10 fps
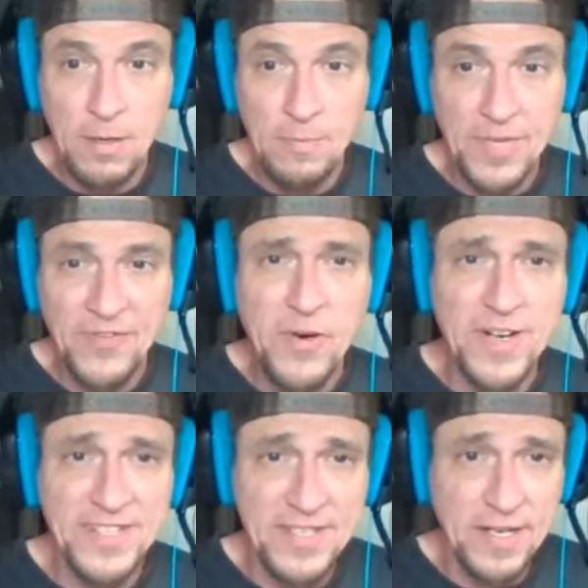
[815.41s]
Before I
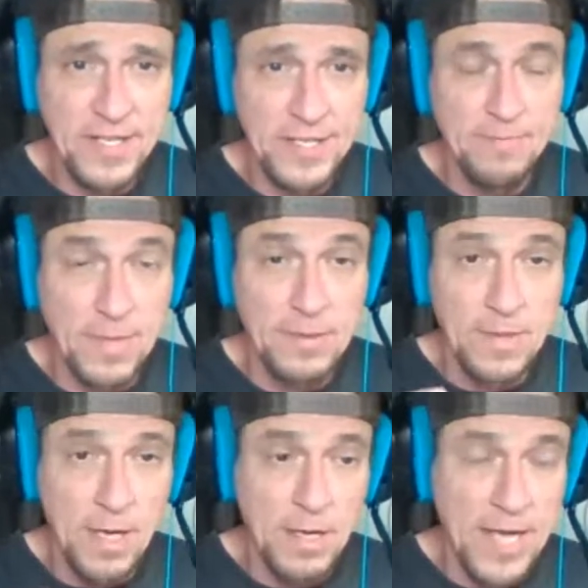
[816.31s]
started,
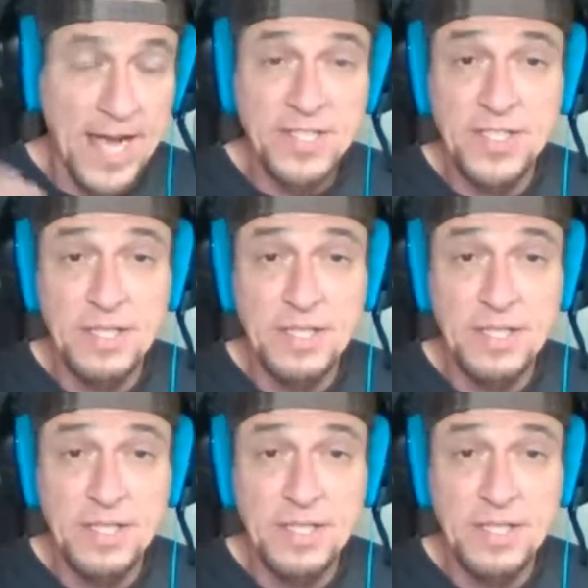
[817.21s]
actually,